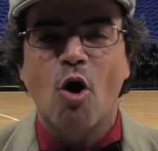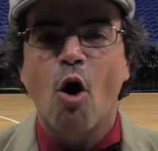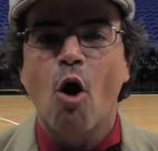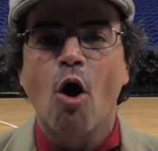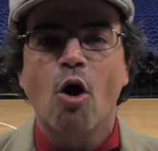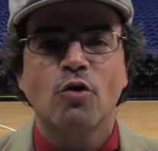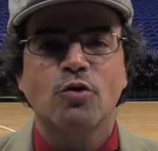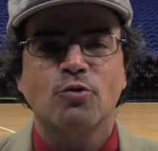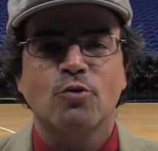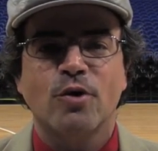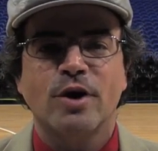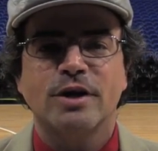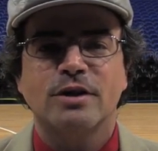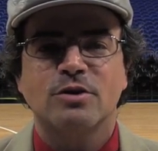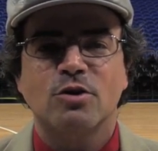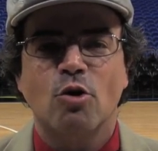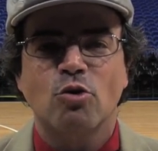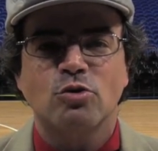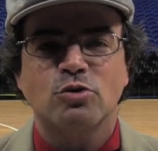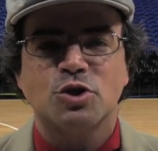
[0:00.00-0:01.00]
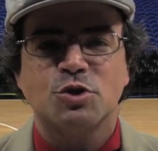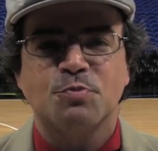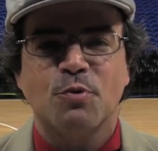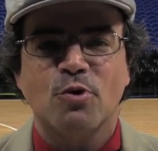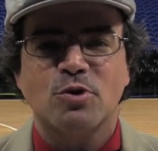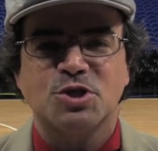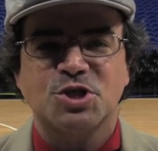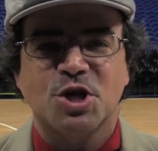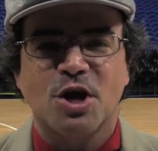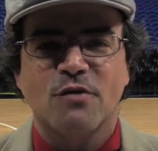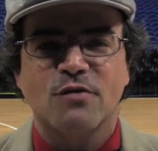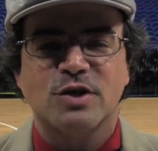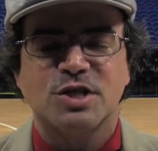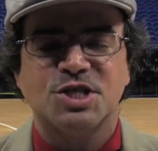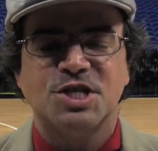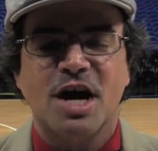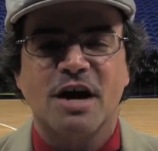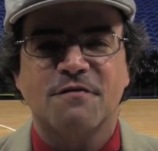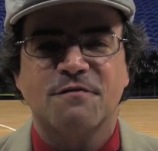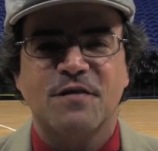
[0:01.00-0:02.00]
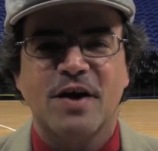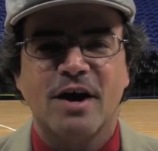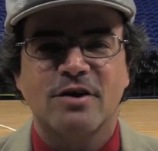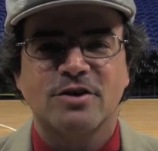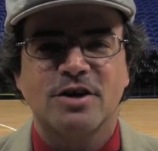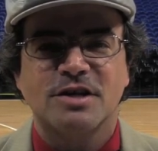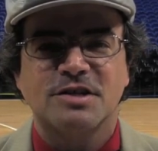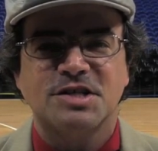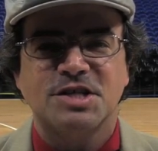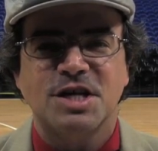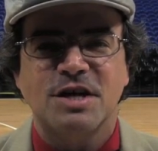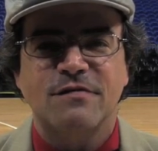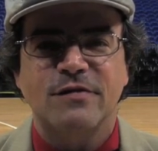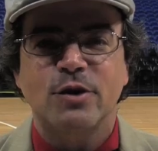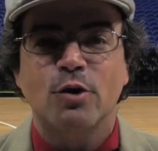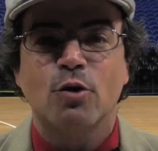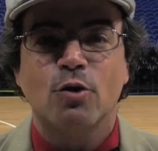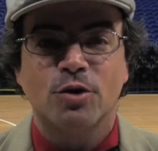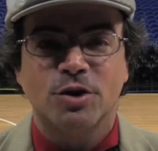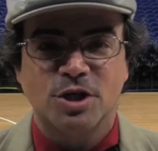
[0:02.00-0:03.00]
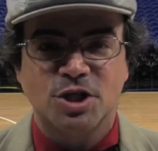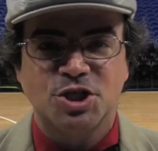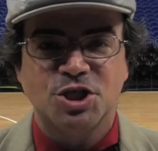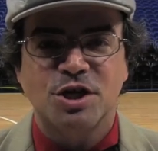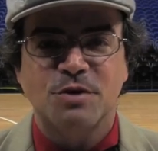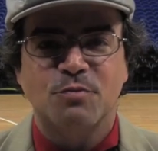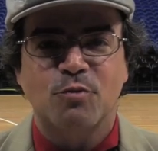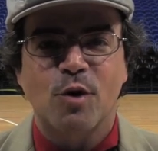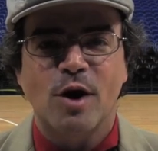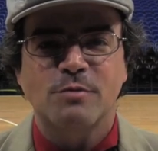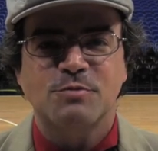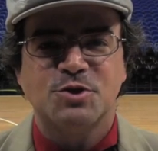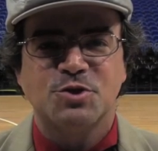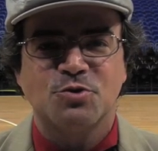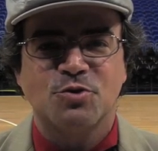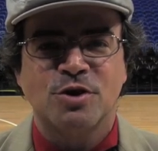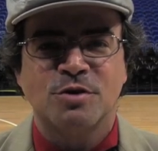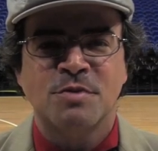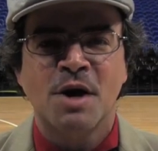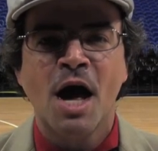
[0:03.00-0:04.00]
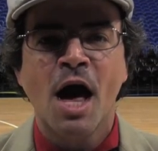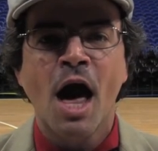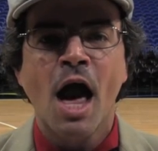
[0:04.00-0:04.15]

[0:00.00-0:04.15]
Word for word: all the great local sports coverage not found on T V or in a cheap web stream.